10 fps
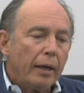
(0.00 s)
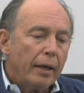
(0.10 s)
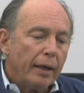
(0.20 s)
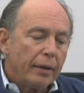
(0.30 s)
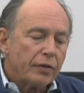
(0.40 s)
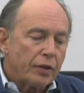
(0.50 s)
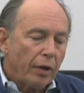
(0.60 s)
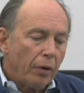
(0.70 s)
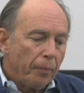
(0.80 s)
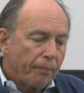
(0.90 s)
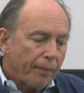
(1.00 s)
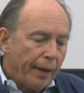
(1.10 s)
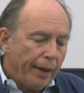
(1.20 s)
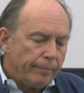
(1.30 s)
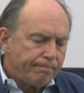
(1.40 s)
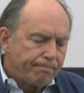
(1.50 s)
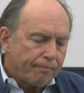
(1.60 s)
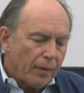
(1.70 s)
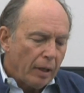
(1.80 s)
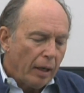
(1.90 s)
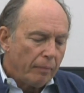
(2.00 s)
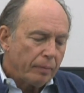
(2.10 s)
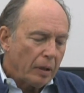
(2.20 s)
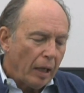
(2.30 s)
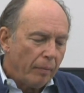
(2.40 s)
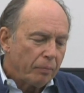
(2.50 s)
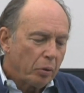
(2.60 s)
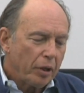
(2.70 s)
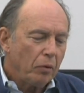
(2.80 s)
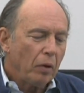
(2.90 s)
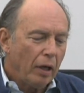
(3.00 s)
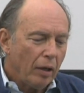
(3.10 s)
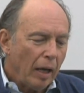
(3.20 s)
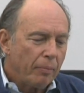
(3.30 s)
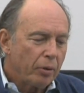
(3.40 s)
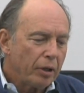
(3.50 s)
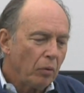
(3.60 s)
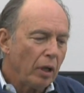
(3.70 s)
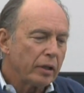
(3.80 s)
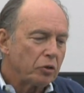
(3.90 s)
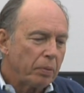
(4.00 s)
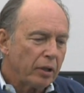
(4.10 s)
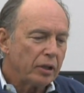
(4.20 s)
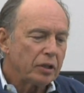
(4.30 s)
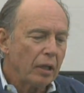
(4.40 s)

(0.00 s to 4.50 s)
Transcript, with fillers: And so um, I'm, I'm pretty well I'm pretty well experienced.